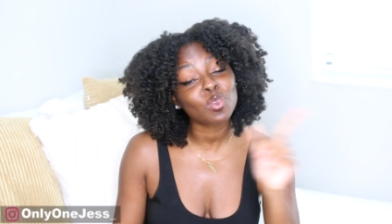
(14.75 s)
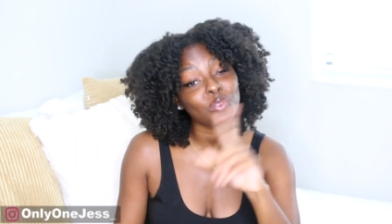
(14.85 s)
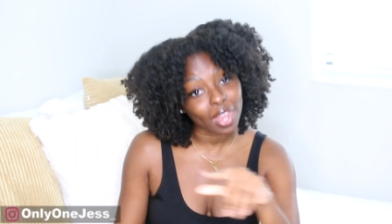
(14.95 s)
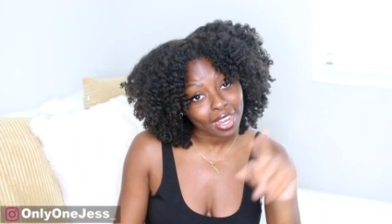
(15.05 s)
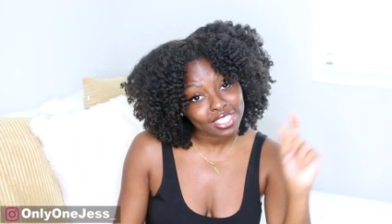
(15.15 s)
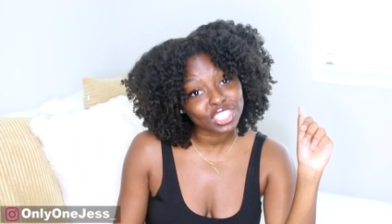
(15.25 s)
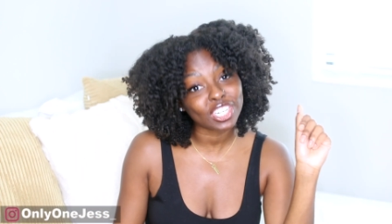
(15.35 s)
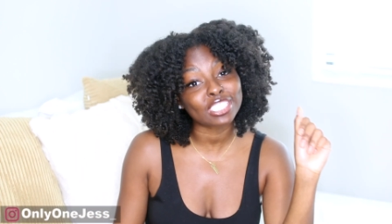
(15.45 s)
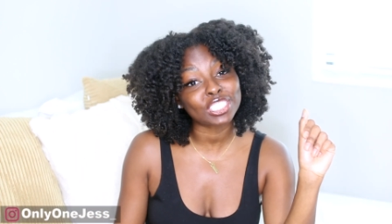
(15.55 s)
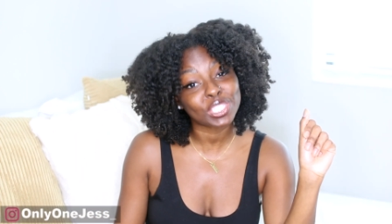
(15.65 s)
We've got a
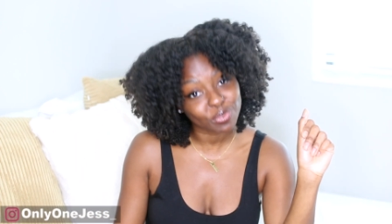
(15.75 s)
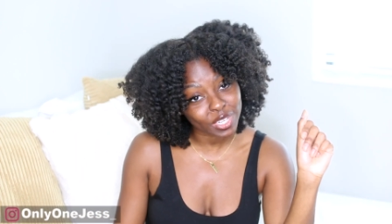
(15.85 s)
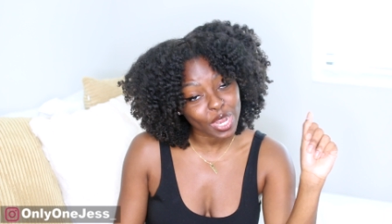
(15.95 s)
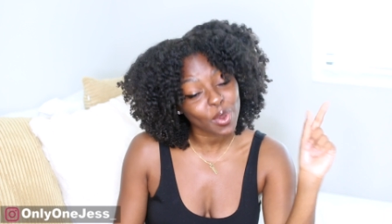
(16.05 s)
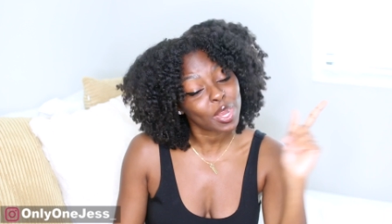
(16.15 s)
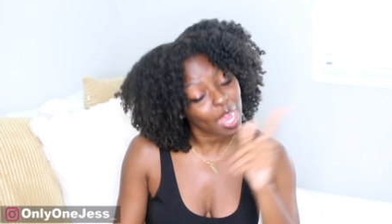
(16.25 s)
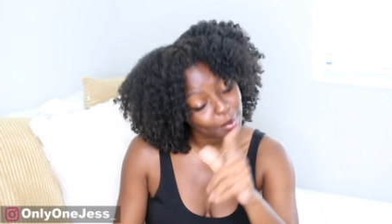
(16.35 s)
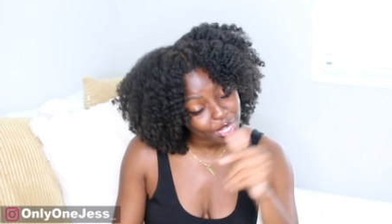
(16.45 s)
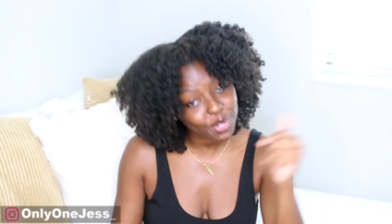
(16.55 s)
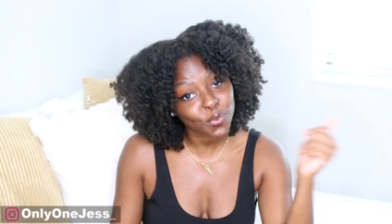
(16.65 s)
suggestions video
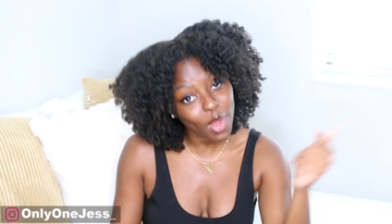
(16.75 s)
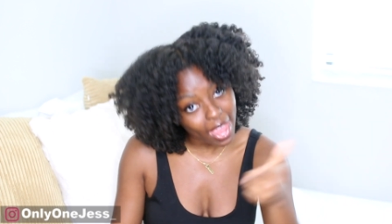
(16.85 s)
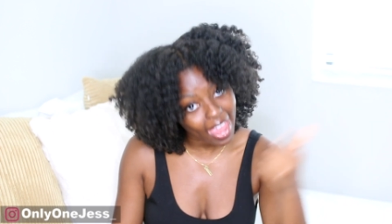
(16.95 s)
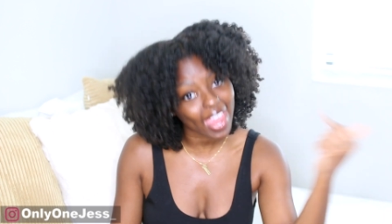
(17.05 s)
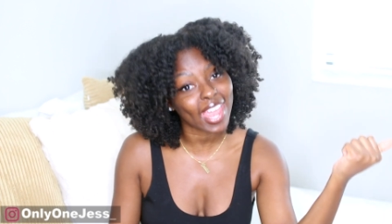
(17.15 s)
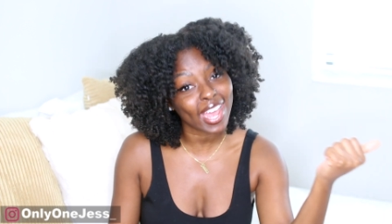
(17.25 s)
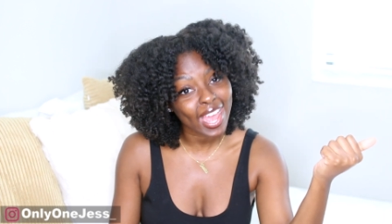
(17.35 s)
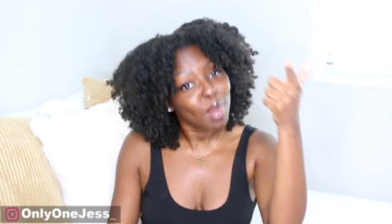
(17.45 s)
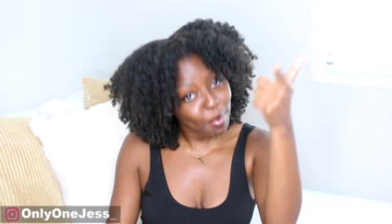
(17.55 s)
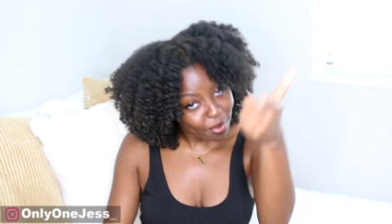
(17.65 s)
coming your
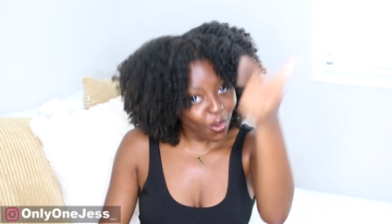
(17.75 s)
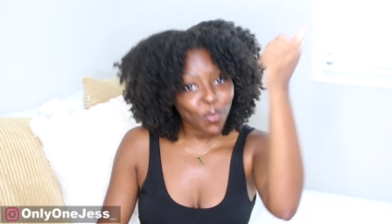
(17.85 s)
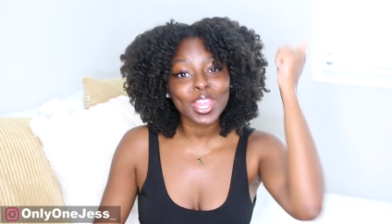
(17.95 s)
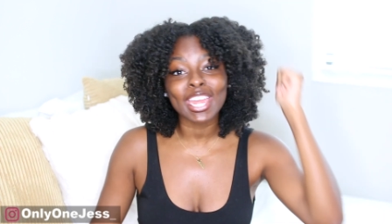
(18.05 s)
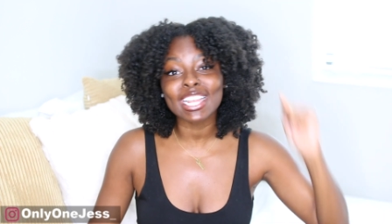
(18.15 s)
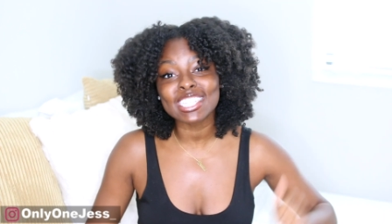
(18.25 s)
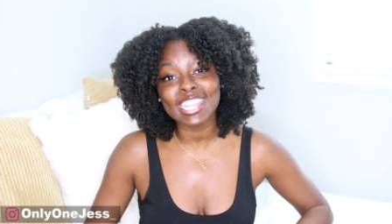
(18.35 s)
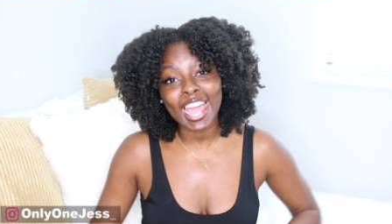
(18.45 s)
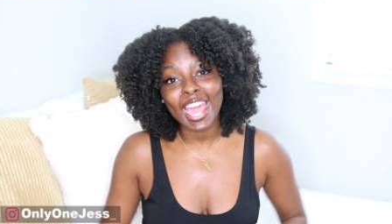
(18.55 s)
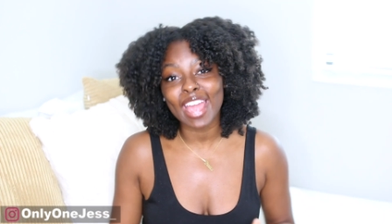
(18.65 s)
way. But before we get into
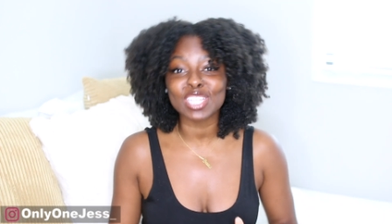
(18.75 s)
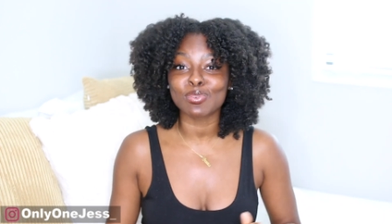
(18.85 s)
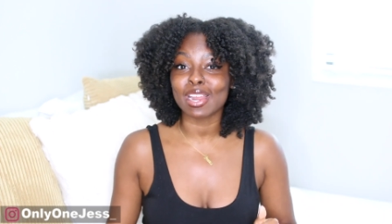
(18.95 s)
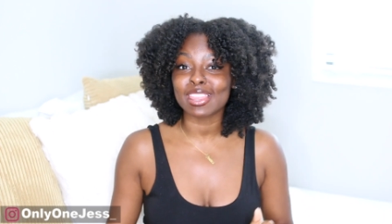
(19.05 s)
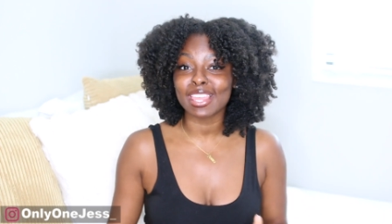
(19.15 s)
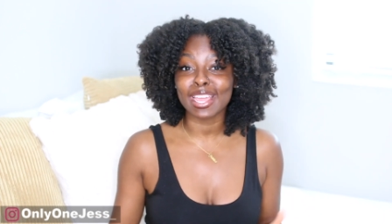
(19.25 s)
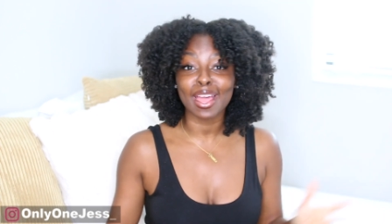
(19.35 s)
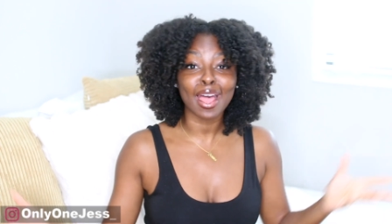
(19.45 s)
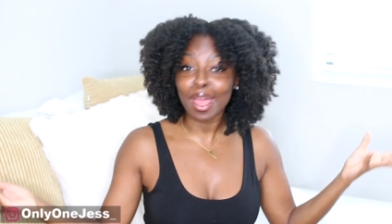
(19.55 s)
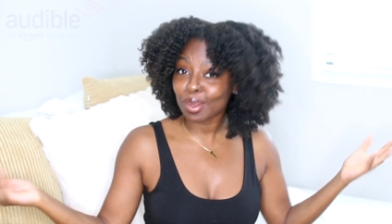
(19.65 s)
that, I just want to
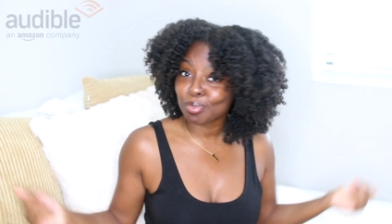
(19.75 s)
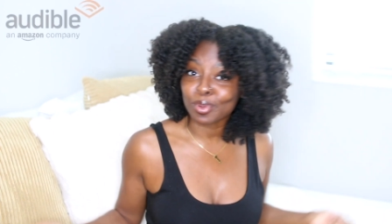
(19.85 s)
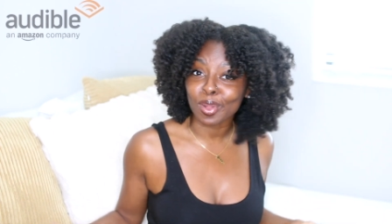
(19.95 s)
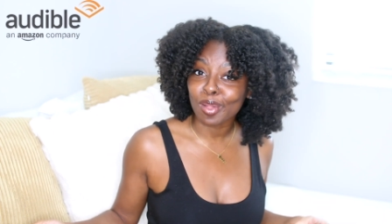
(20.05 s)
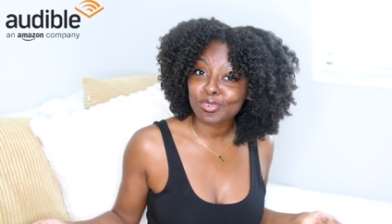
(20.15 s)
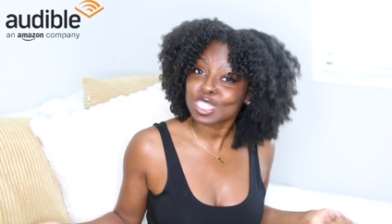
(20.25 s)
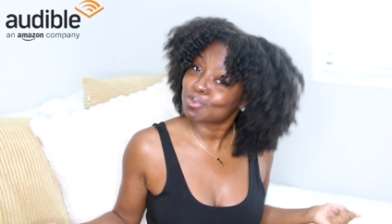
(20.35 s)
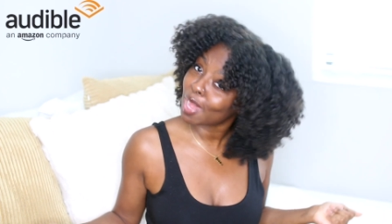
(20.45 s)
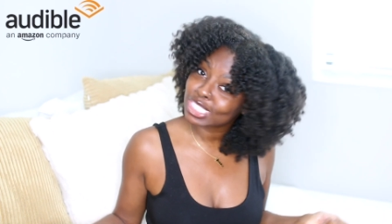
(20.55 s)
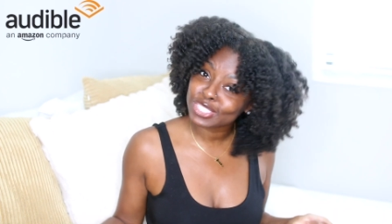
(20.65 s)
thank Audible for
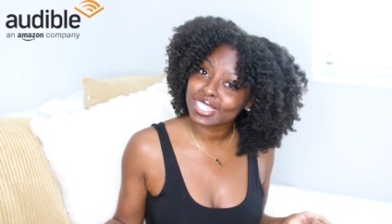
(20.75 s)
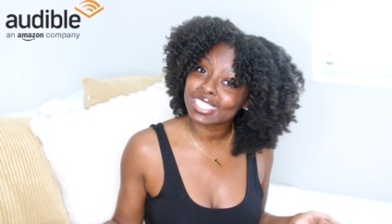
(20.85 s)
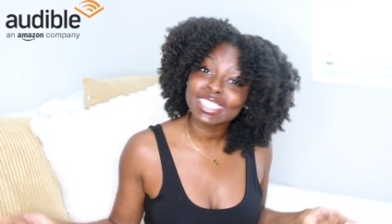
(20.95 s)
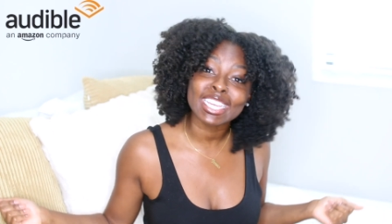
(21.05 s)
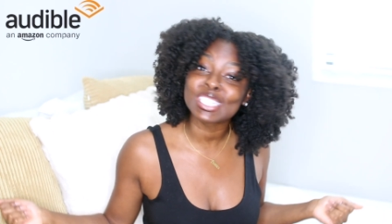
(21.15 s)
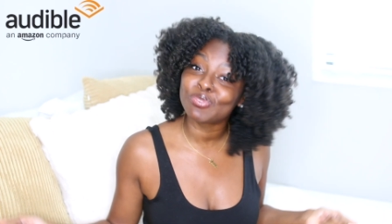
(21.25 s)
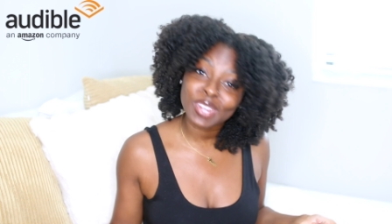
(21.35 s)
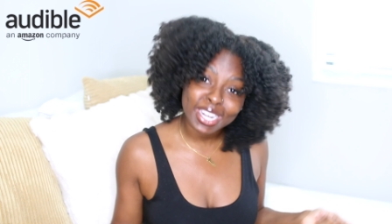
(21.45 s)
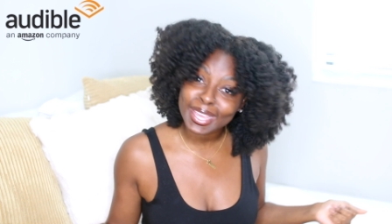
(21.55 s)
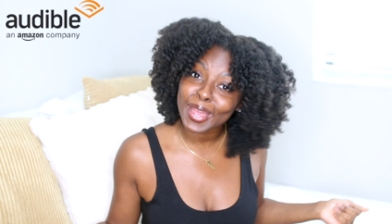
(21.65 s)
sponsoring today's
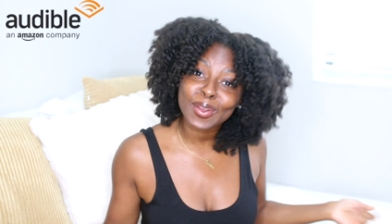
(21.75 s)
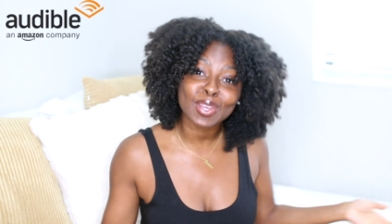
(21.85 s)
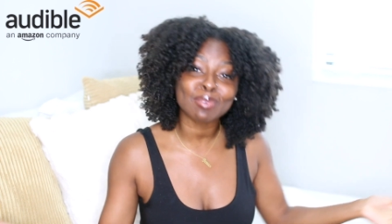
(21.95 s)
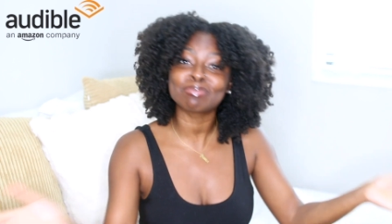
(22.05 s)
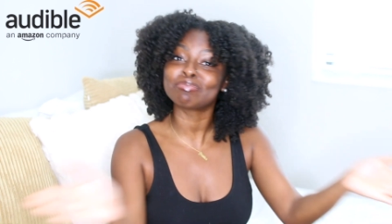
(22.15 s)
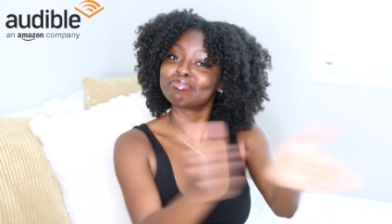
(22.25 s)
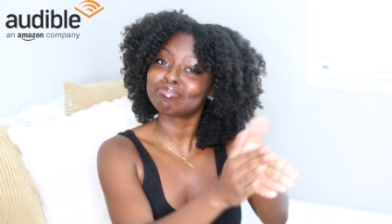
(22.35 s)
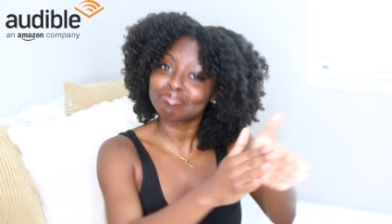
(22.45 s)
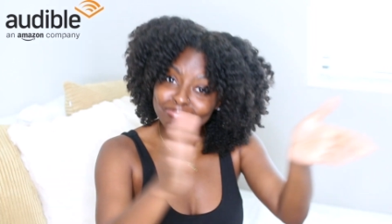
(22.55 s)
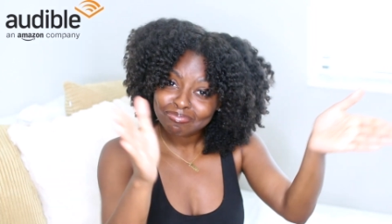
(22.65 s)
video.
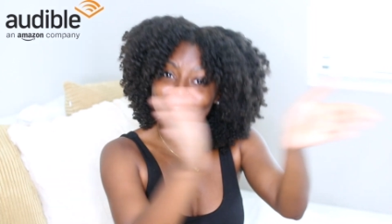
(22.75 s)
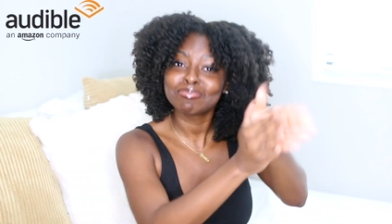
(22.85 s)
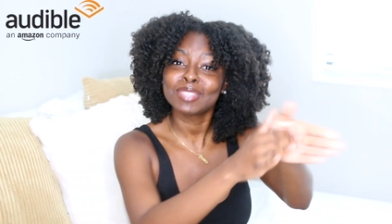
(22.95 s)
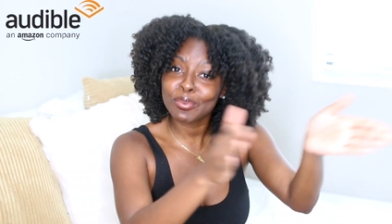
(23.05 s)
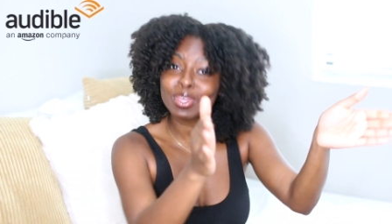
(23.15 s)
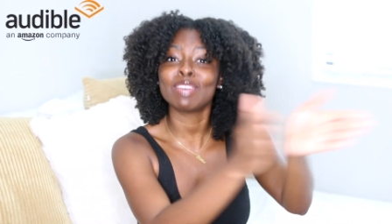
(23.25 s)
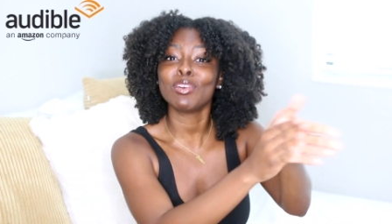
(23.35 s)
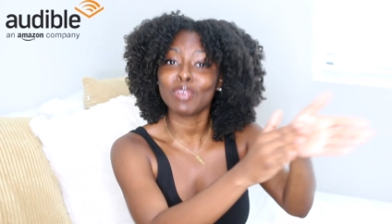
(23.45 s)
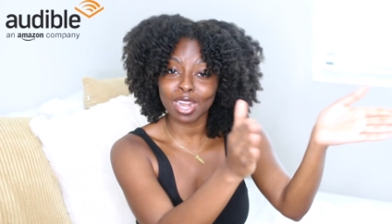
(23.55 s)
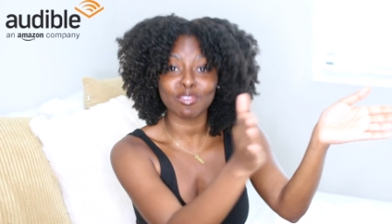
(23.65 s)
Can we give
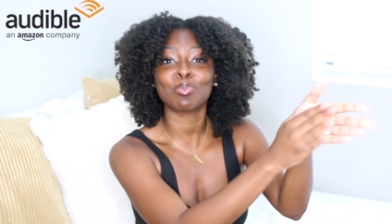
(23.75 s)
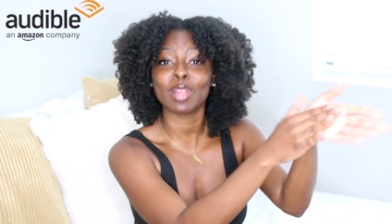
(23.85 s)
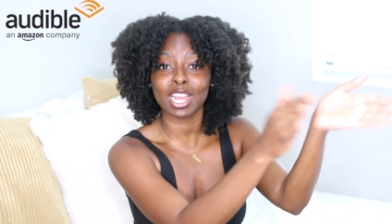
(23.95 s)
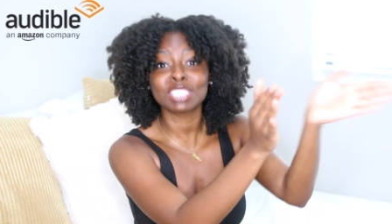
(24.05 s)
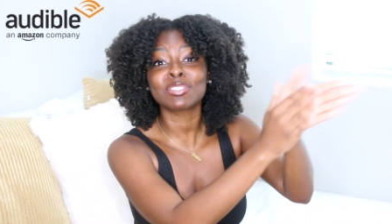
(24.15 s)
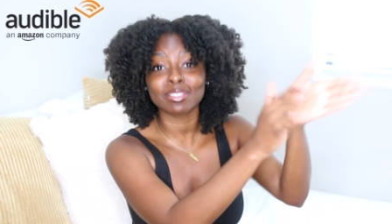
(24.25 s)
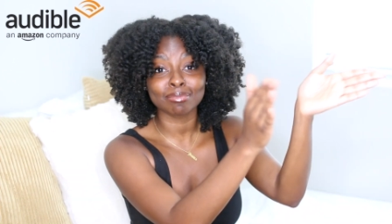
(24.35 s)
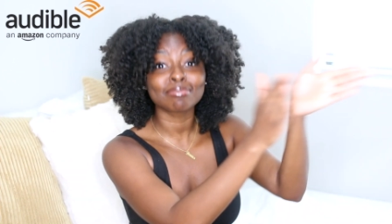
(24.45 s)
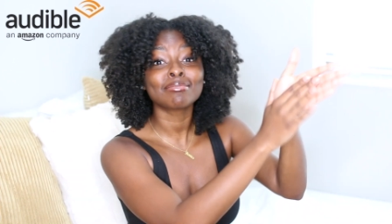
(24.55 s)
a round of applause for...